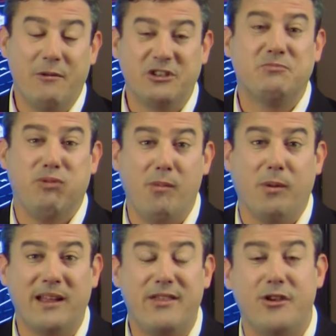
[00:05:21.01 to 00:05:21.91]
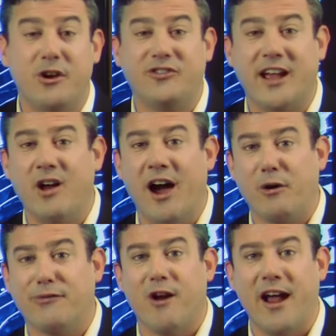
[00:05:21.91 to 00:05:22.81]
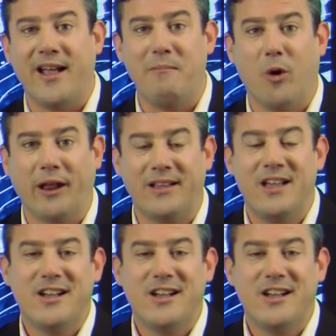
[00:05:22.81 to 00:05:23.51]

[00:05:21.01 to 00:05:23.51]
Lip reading: which is probably Thursday night or Friday morning.